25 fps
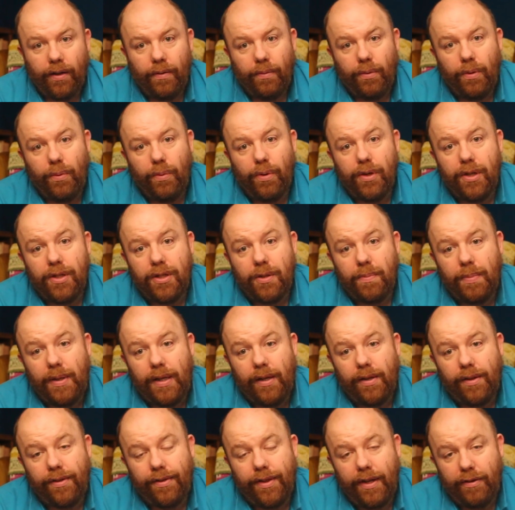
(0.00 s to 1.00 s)
We want it to be
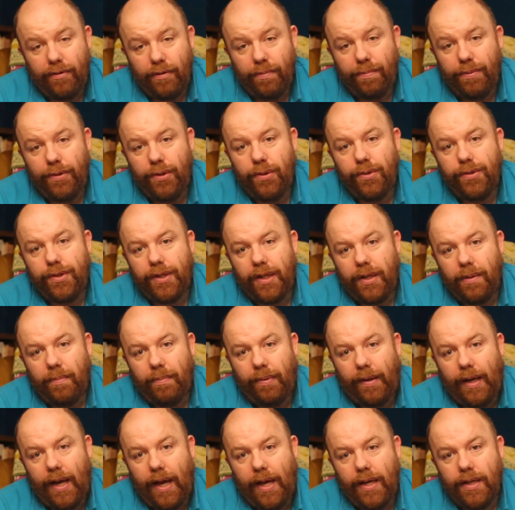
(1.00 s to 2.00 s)
a therapeutic
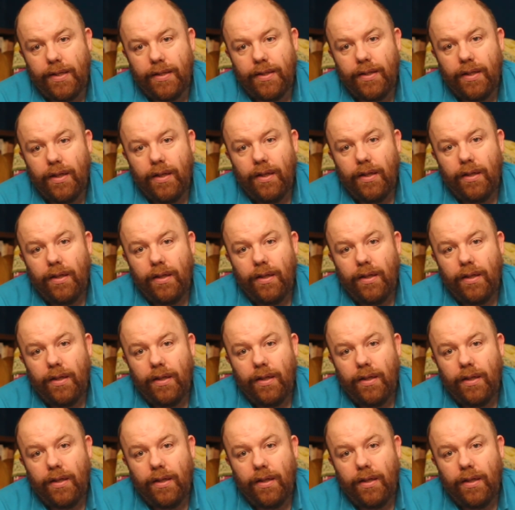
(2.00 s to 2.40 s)
place